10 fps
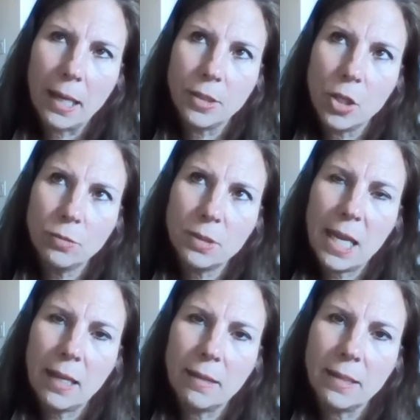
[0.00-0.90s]
don't
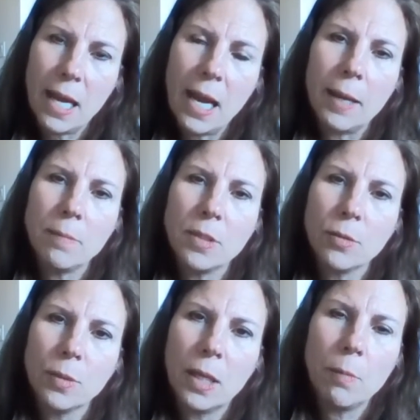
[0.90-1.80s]
take the time
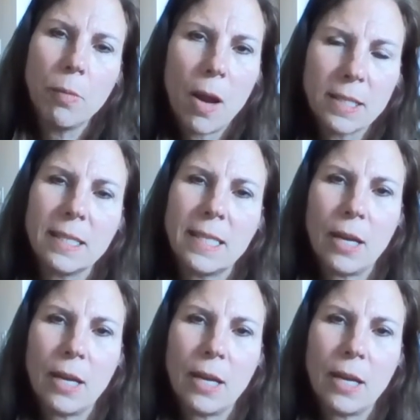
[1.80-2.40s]
to really process